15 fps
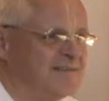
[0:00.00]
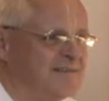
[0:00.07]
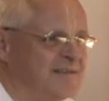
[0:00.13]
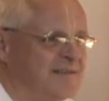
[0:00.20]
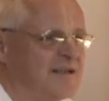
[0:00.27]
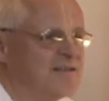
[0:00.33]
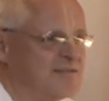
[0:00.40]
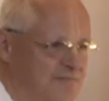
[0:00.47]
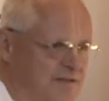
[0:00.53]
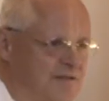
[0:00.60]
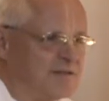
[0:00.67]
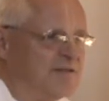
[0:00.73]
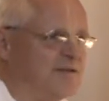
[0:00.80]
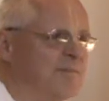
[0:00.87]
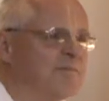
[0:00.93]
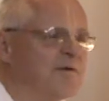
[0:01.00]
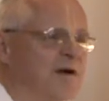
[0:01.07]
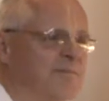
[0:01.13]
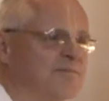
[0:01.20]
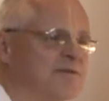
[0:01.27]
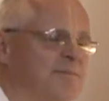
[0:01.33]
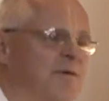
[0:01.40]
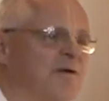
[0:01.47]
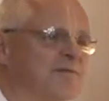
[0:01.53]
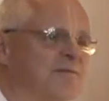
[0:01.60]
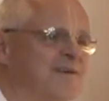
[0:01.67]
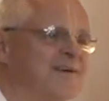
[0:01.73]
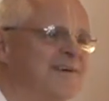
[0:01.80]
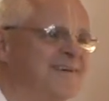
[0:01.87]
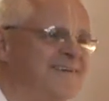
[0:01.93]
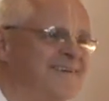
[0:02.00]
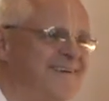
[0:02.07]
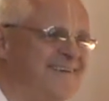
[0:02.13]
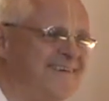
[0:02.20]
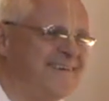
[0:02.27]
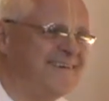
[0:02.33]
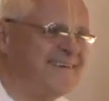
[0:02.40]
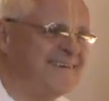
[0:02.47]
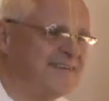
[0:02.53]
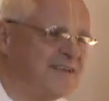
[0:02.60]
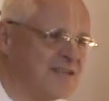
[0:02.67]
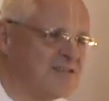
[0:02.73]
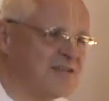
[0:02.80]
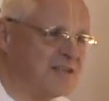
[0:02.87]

And that's what the team comes about. That's a